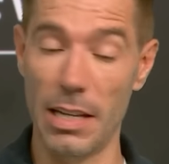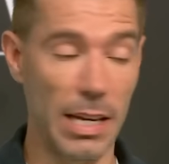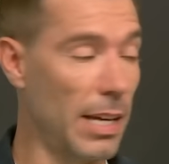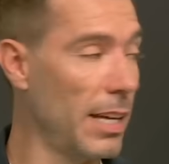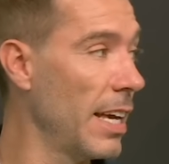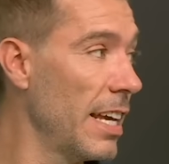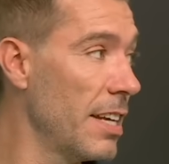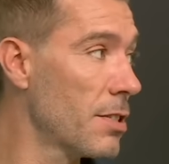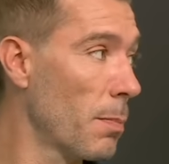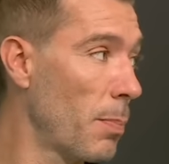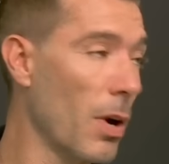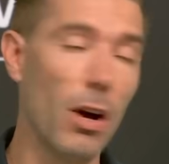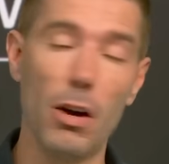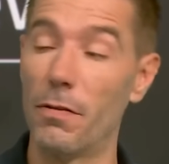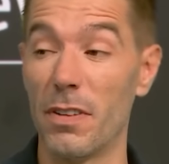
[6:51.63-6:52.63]
He's a
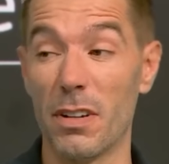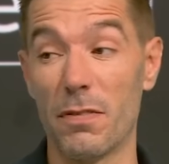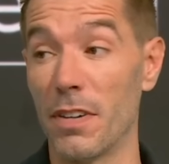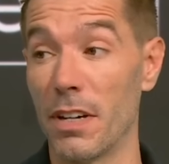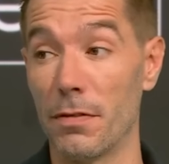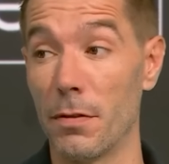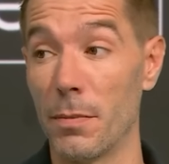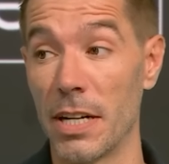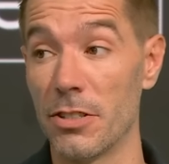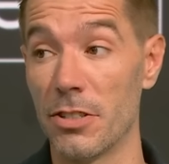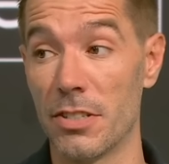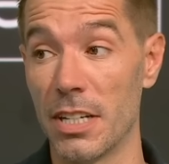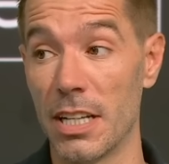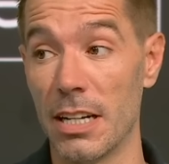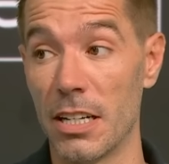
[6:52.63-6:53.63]
perfect fit for
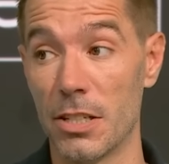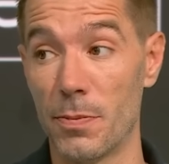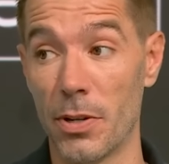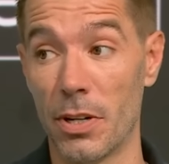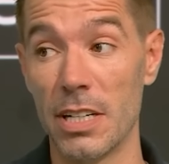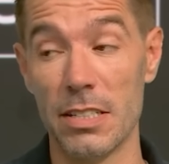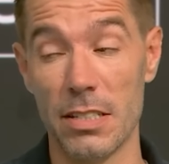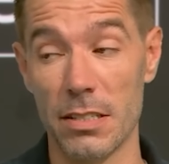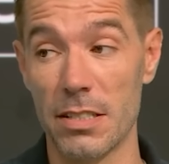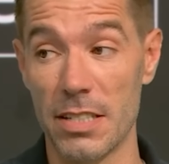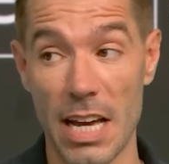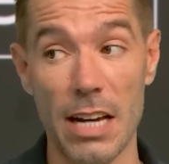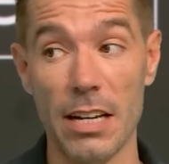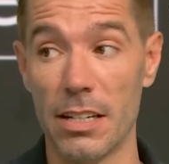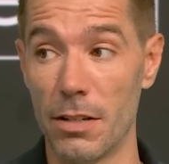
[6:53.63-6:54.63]
Manchester City, let's be honest. He's a
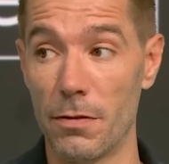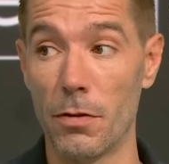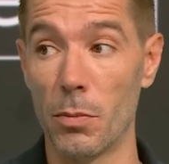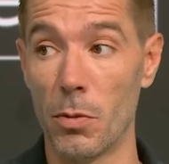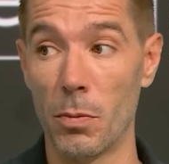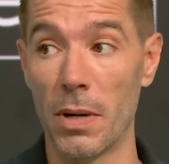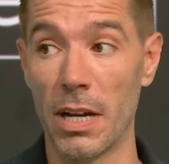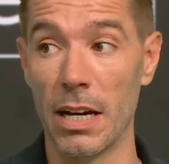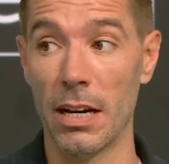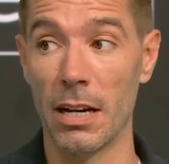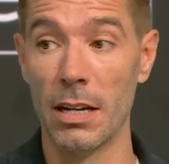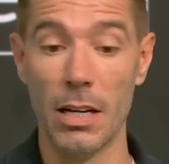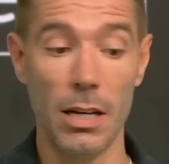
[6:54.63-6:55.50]
talented football player.